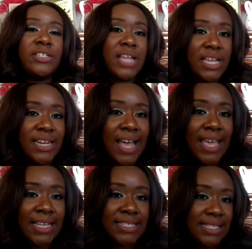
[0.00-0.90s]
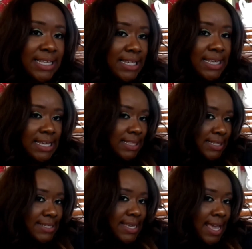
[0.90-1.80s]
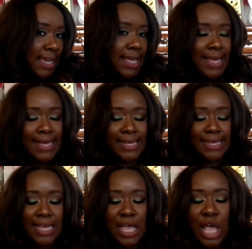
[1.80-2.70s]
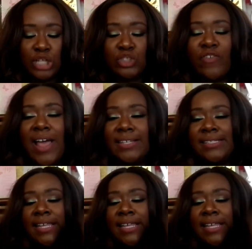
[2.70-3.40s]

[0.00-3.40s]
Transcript: date night, slinky looking, dress.